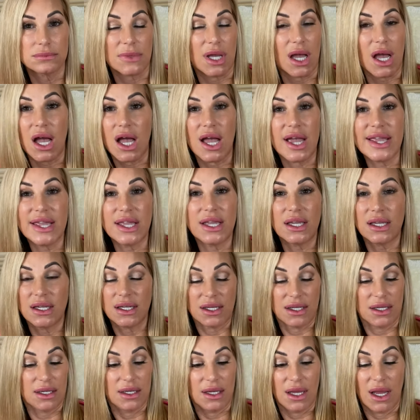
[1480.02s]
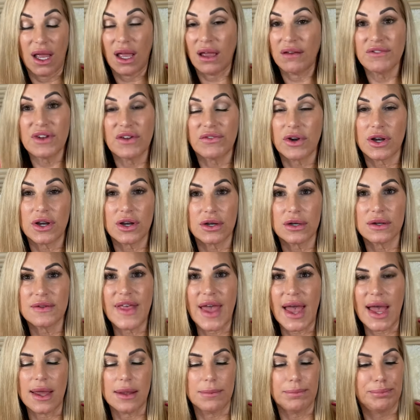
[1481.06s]
I have never heard
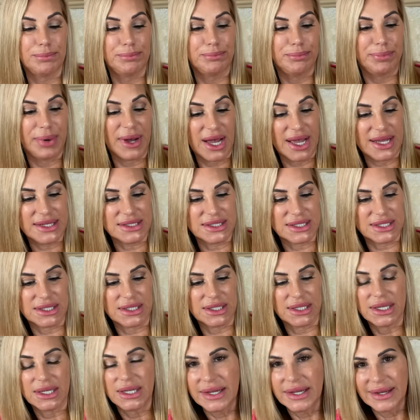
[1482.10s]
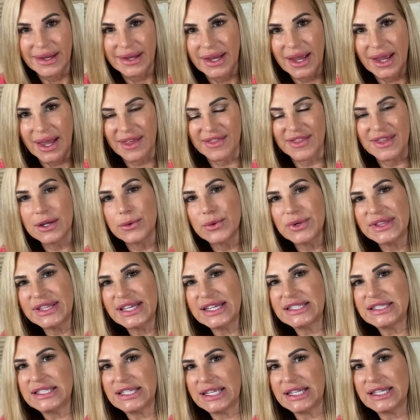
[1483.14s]
that, but I think what they
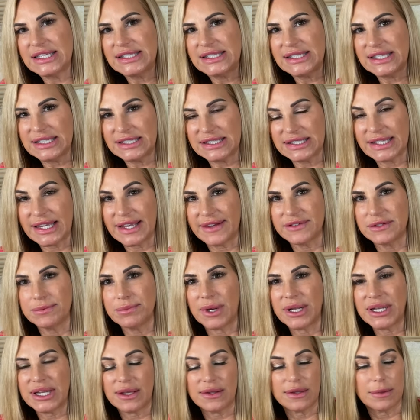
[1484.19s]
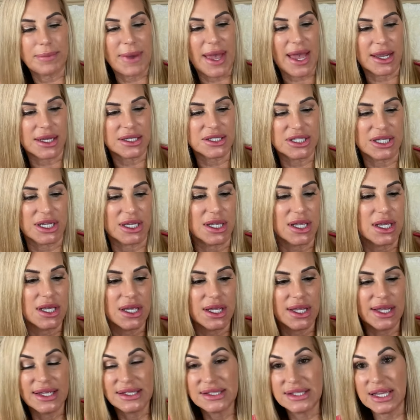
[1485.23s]
did is they saved money on the packaging.
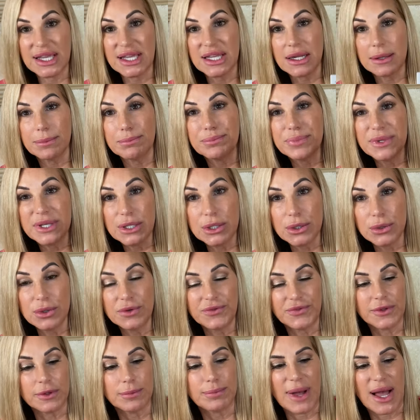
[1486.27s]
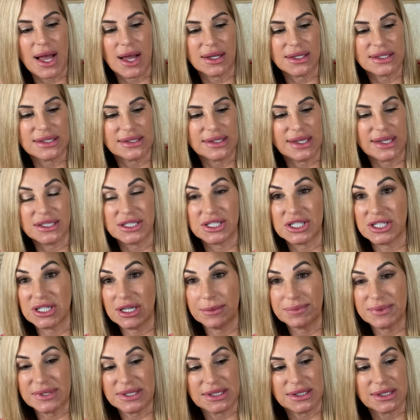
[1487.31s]
It's in a beautiful box that
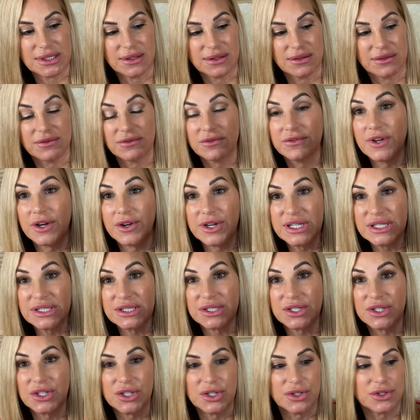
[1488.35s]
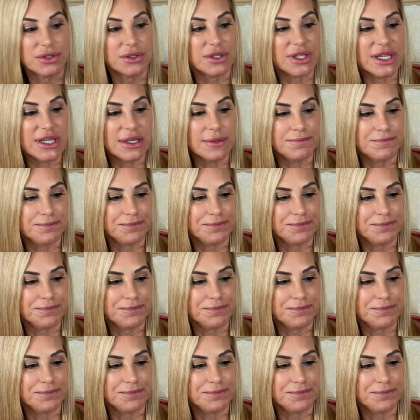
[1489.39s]
ships very securely.